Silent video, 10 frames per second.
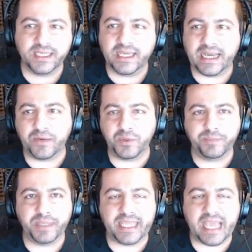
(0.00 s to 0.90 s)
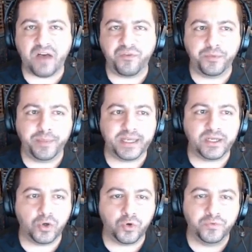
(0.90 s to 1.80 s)
I would pick Alphabet
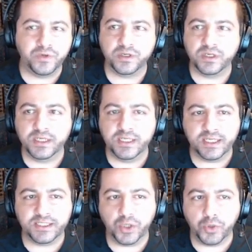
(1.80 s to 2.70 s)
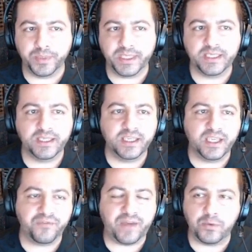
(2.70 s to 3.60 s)
over Adobe
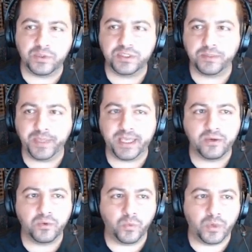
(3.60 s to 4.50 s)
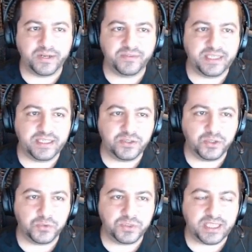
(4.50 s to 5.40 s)
if I was to pick one of these
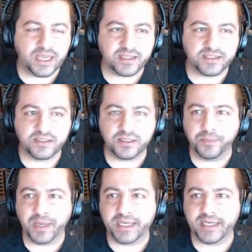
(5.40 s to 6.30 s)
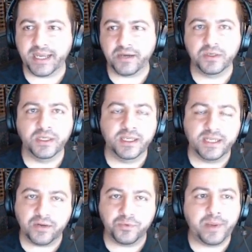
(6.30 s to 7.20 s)
two stocks to buy now.
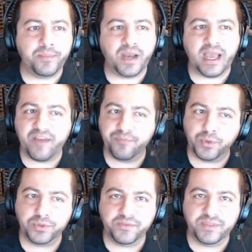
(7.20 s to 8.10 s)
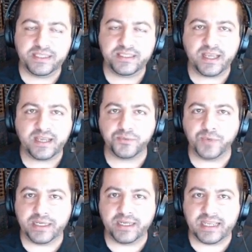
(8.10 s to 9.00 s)
Now remember, I have both of these stocks
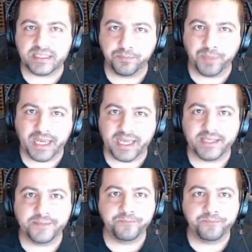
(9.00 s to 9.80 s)
rated as a buy,